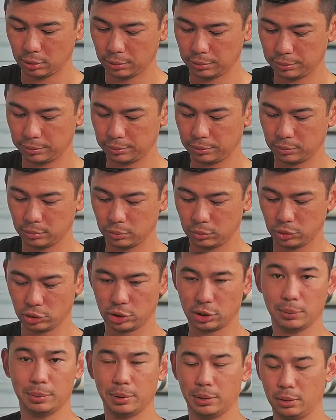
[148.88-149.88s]

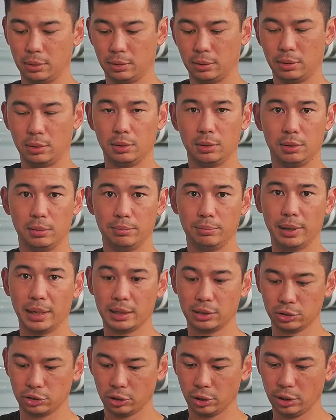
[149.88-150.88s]
Slip it back
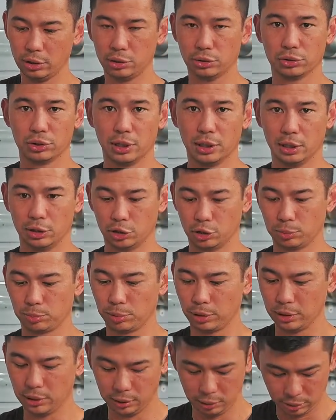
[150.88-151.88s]
inside, you'll see that
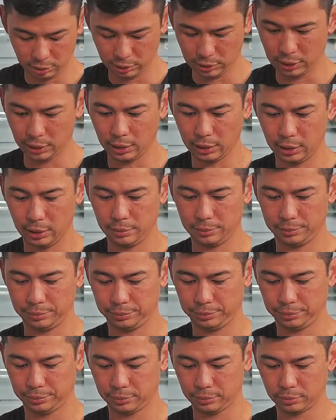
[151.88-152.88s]
spring down there.
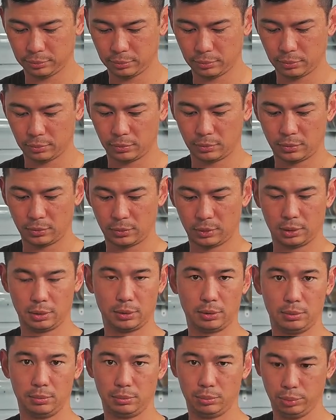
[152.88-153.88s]

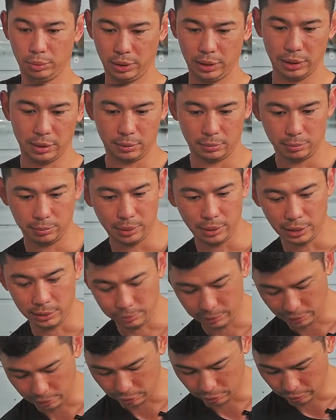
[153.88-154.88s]
Put that plate
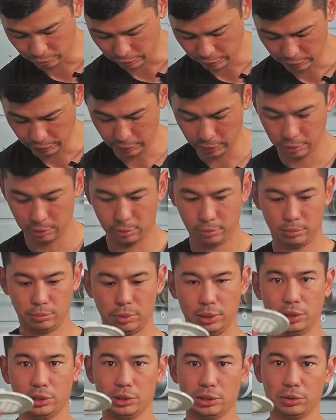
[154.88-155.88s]
back on there,
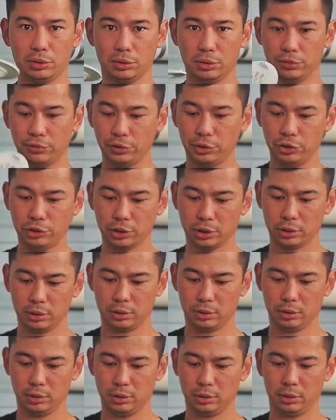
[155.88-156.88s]
put this little diffuser
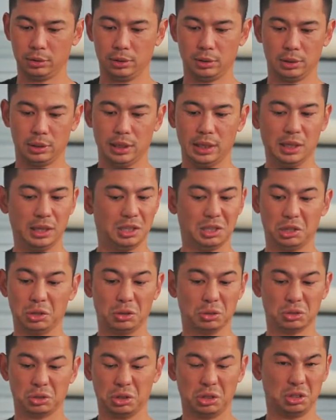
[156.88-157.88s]
in, it
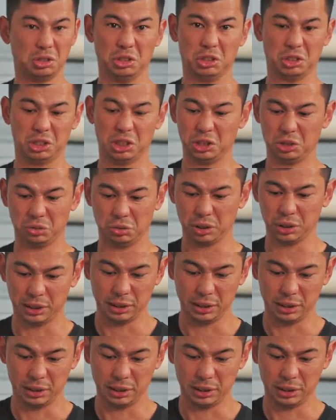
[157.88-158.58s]
all sort of just sits really